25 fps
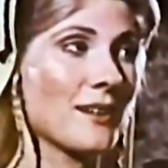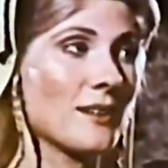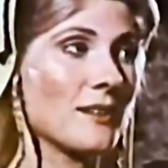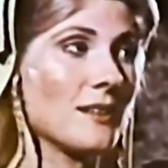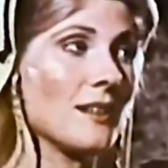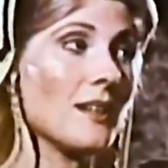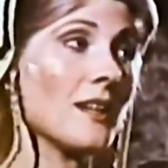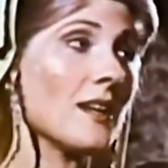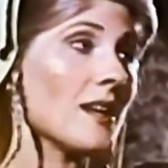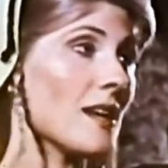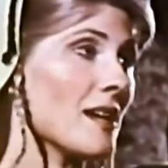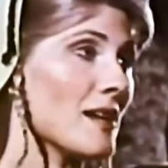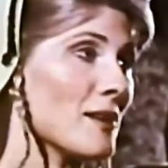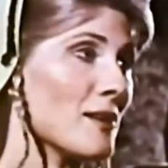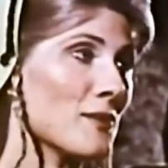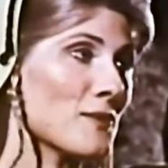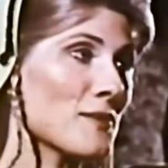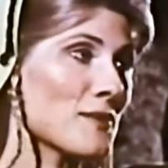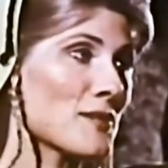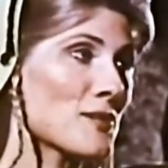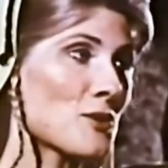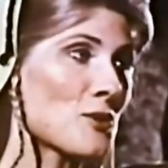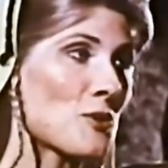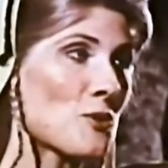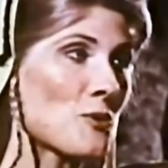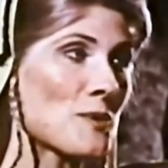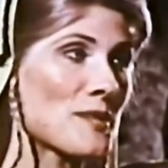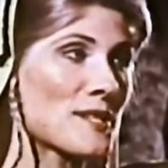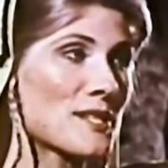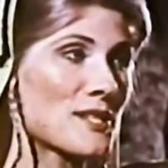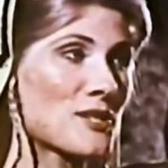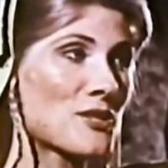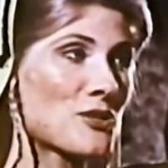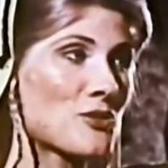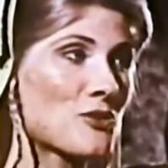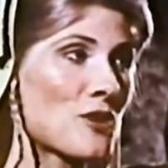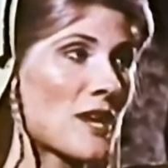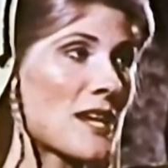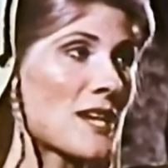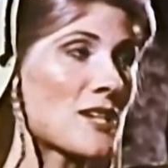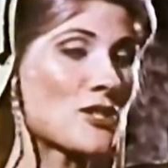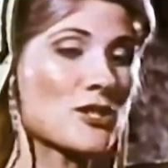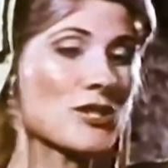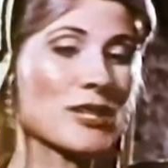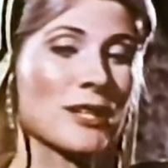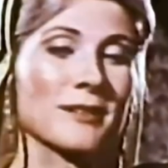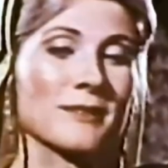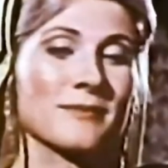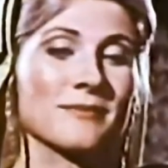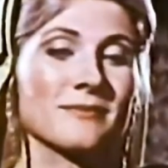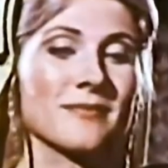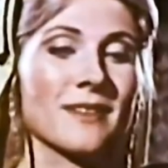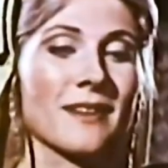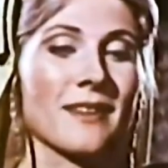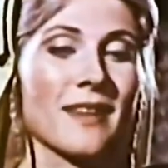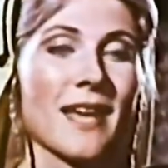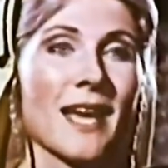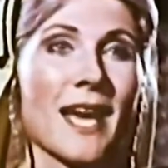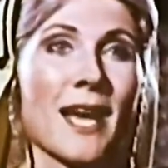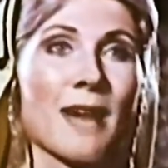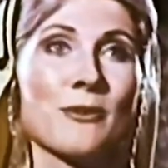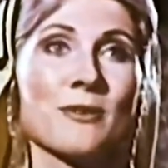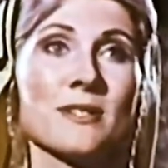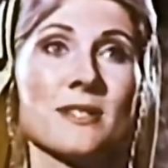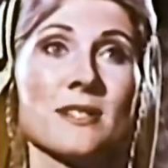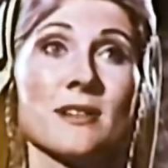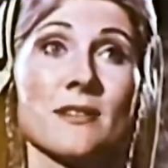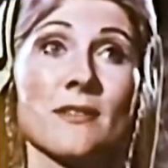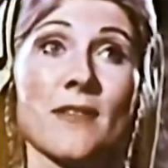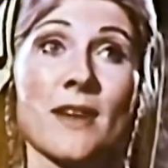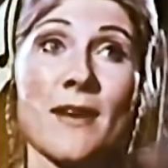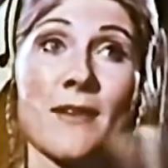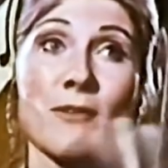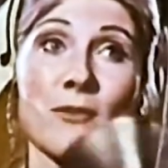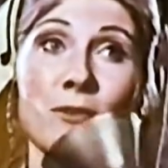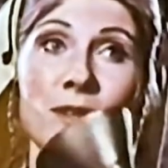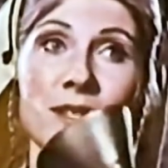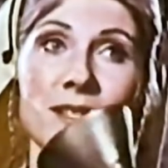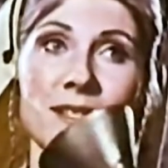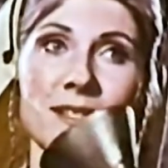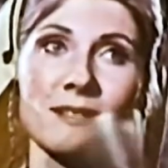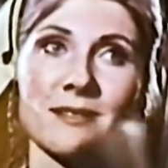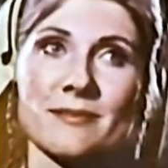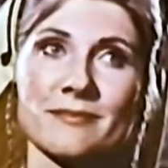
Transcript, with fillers: love is always a stranger in the house of avarice.